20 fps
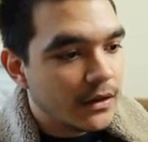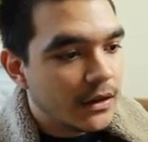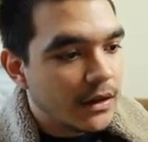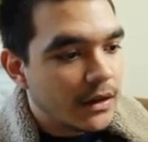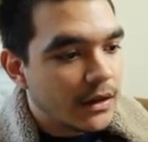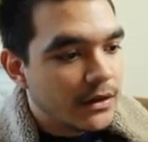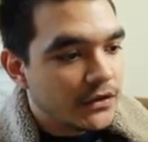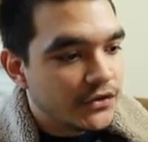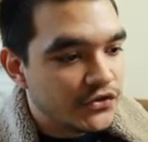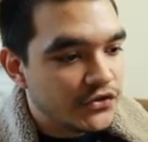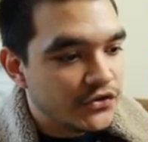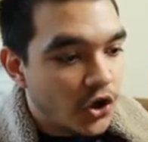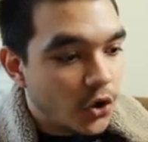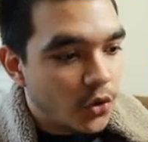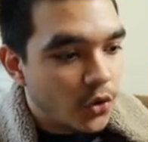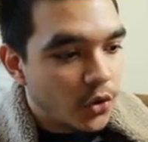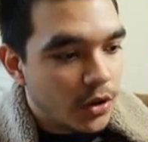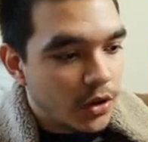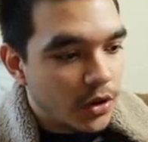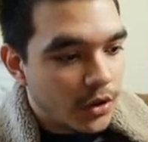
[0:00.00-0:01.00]
So
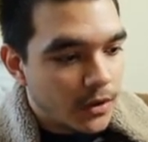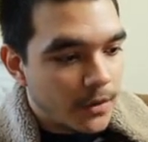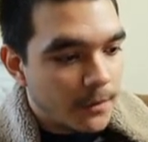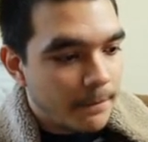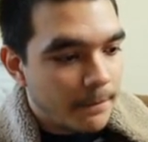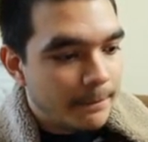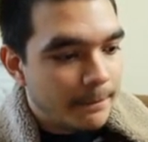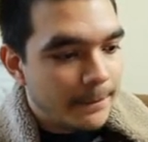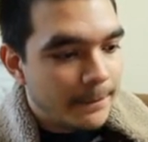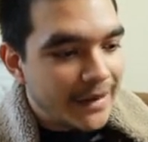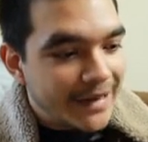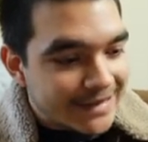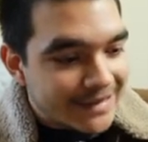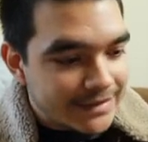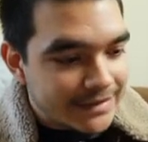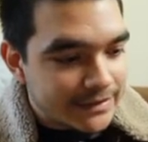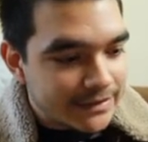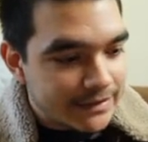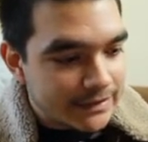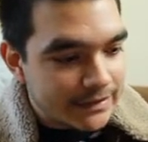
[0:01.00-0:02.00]

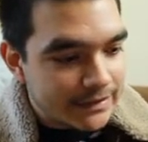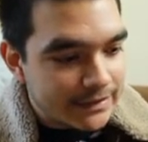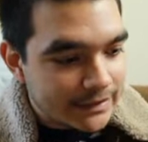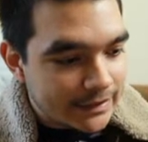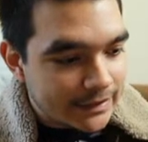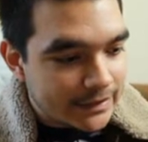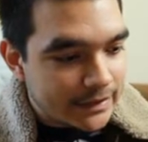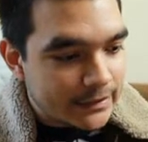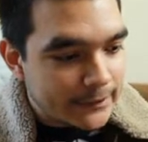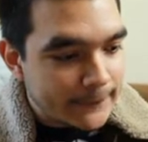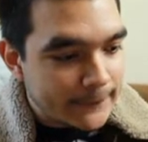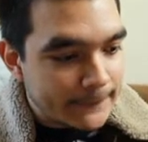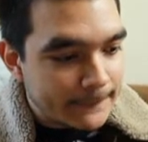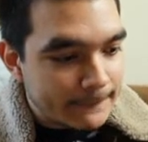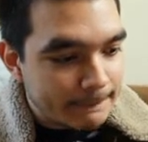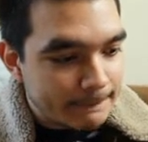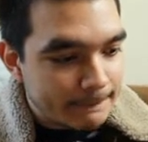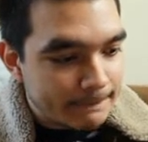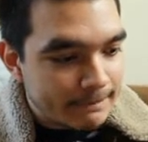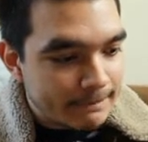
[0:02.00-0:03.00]
basically,
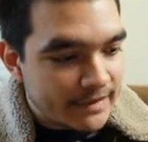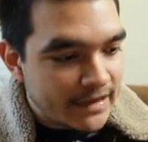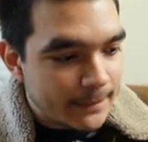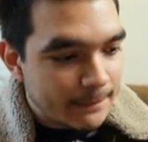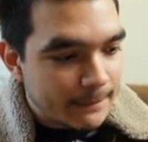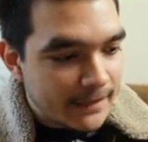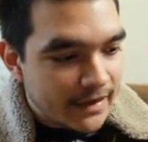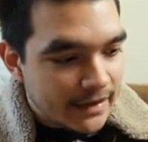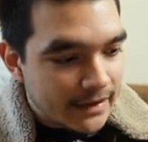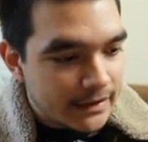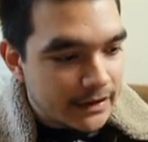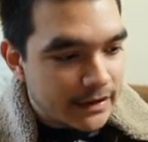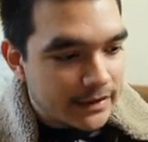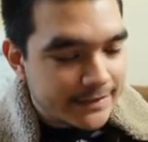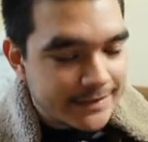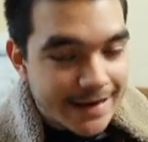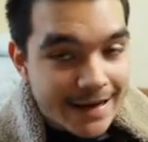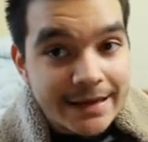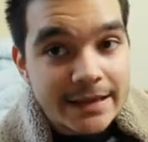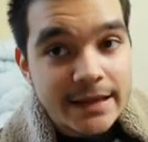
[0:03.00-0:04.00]
the main
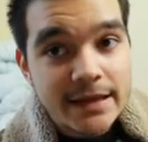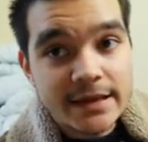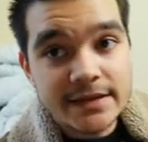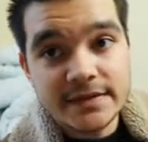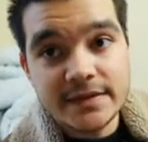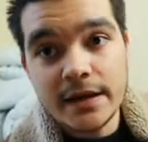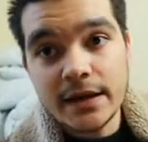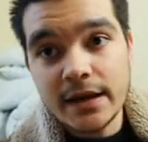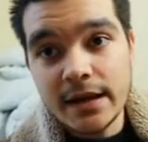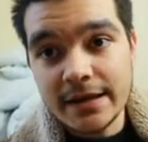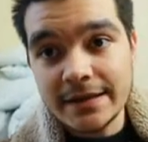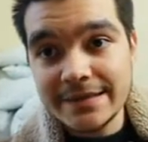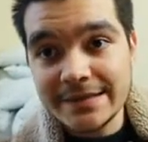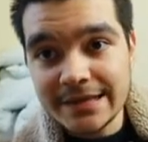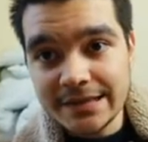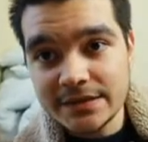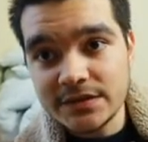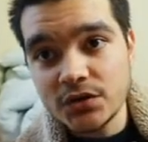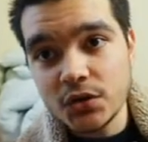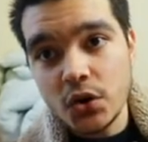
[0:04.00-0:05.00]
dialects that
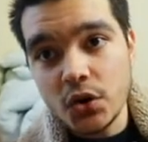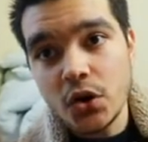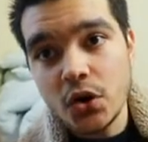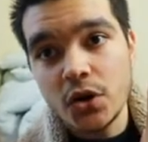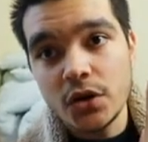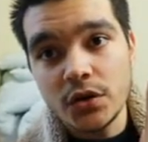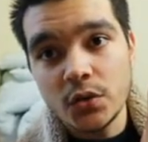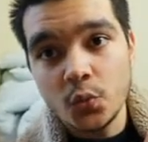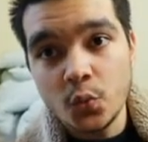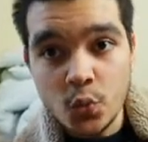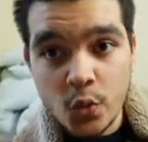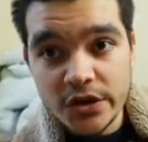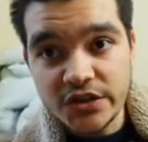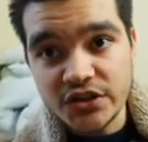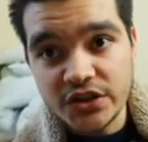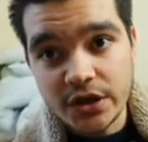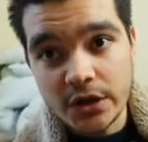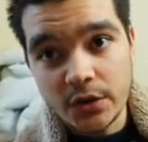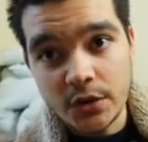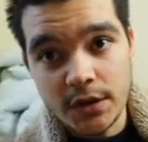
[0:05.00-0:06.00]
exist on
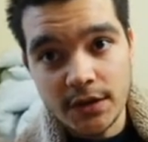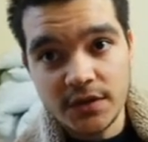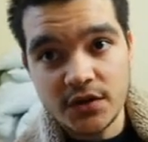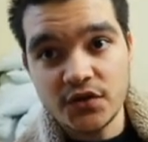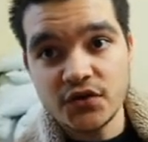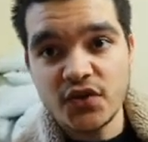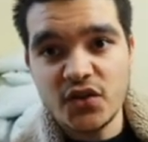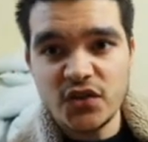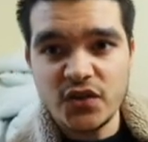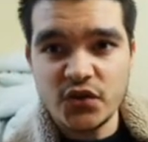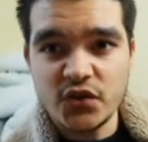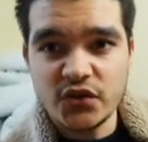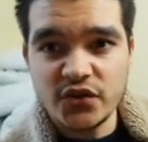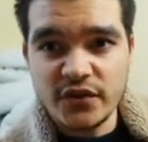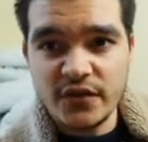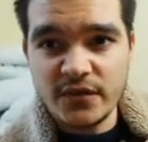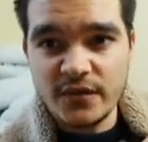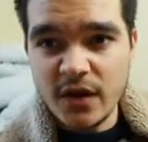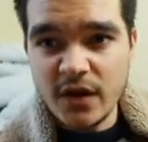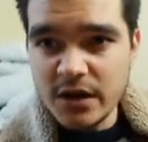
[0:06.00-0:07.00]
Wiktionary, there's
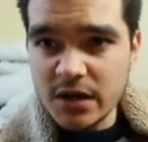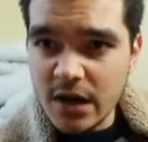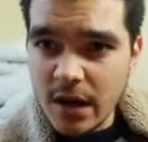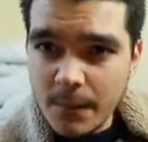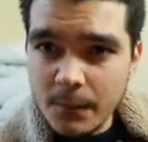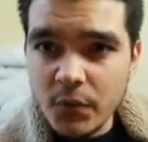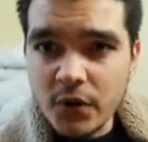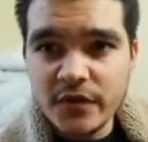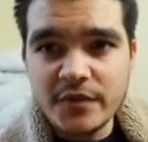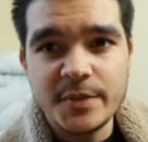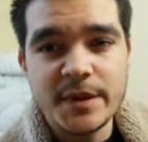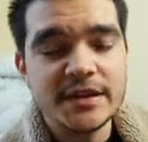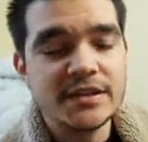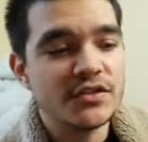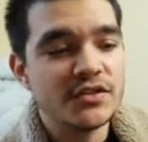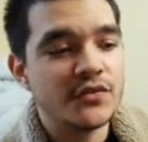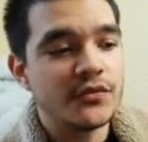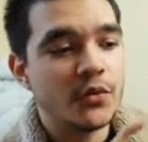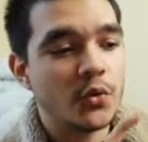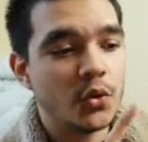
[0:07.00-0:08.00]
a number of pages
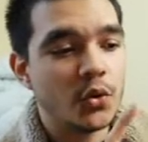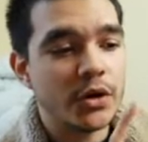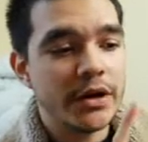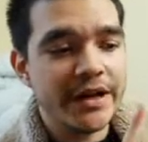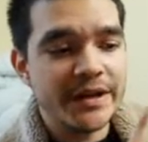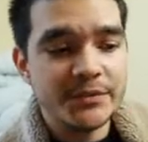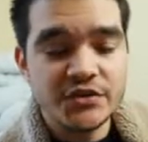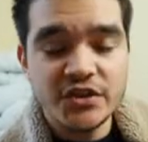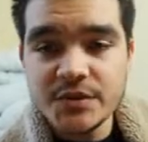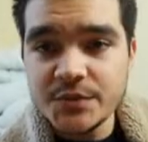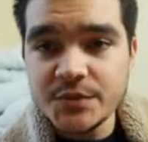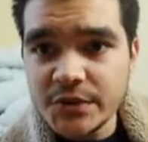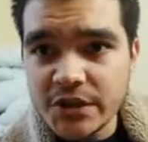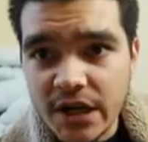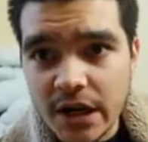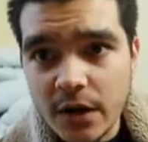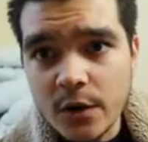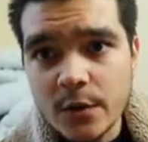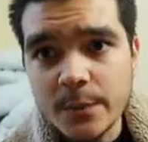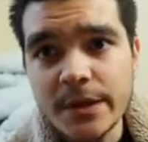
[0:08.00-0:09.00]
for Egyptian
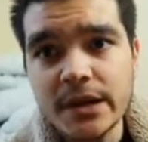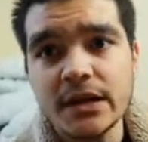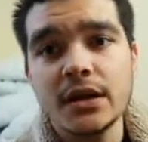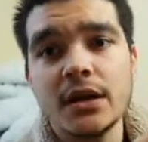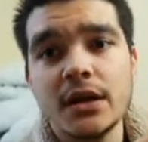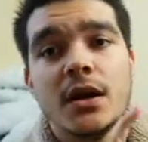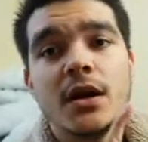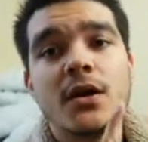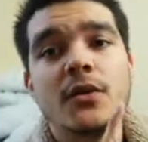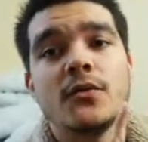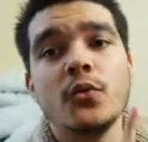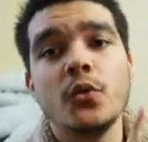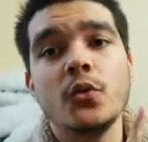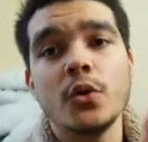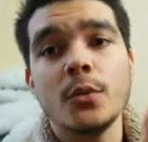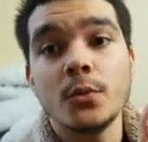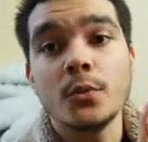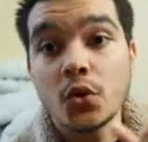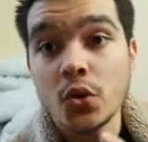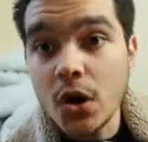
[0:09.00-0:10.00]
Arabic, for
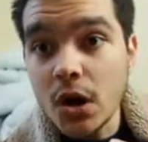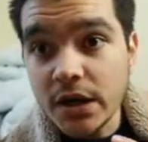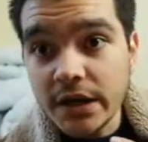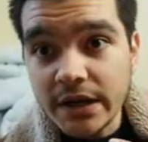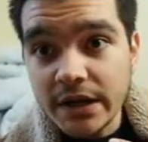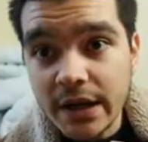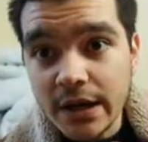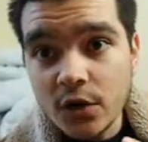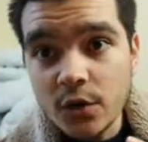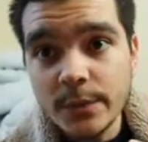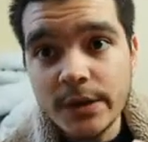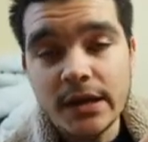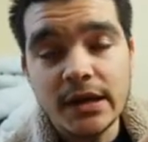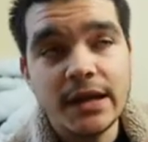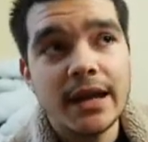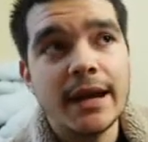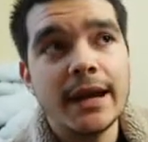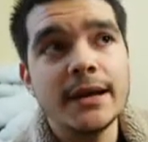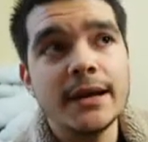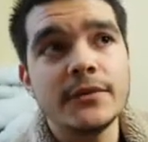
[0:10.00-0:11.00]
Moroccan Arabic,
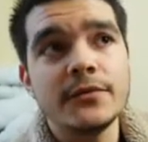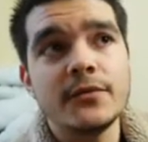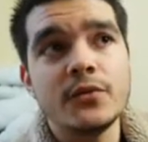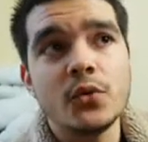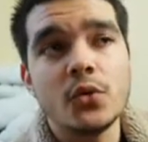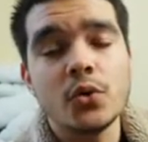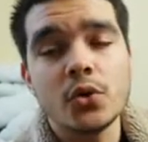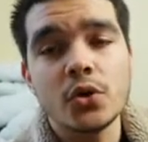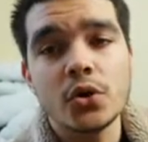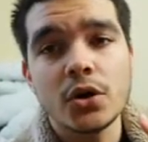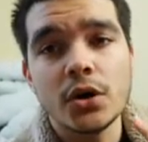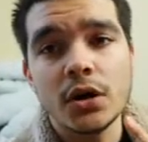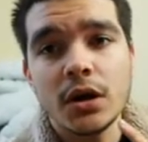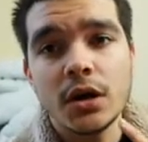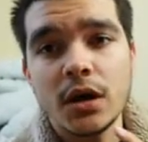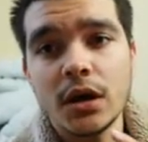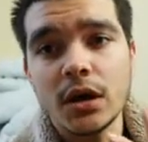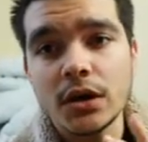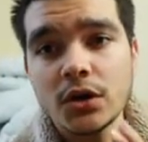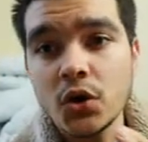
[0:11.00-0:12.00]
and for
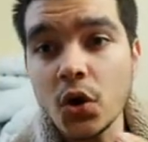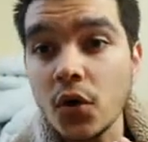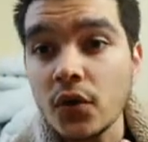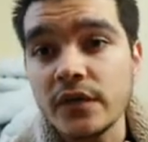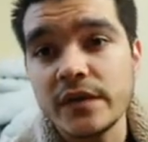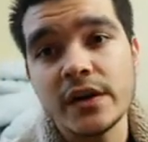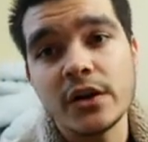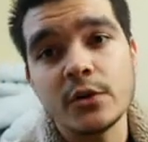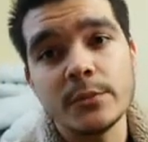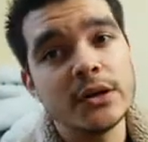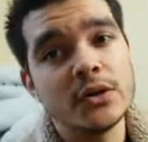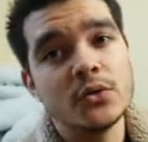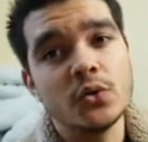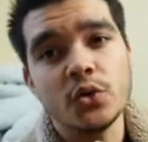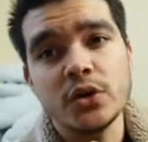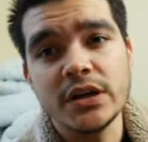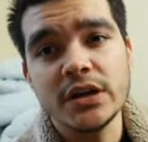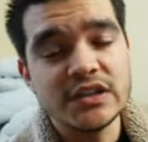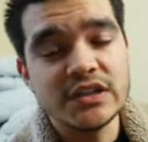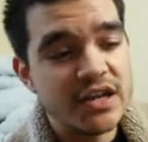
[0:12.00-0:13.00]
Gulf Arabic or
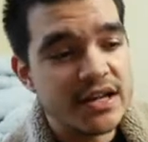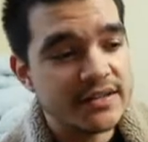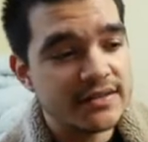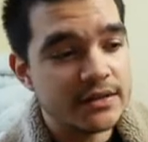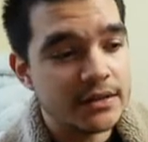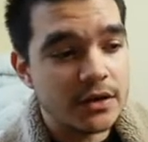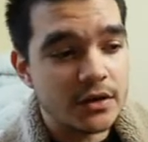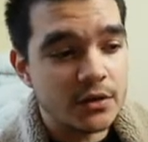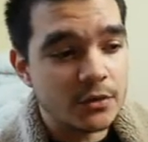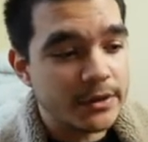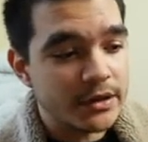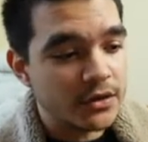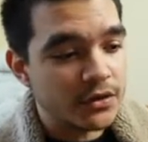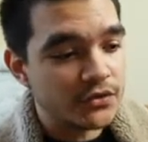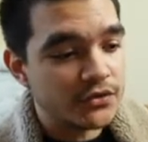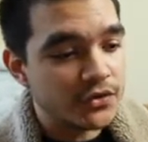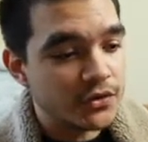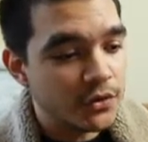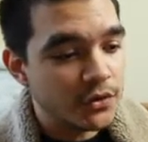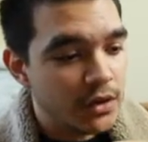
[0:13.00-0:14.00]
Hijazi Arabic
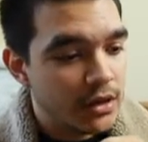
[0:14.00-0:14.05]
also.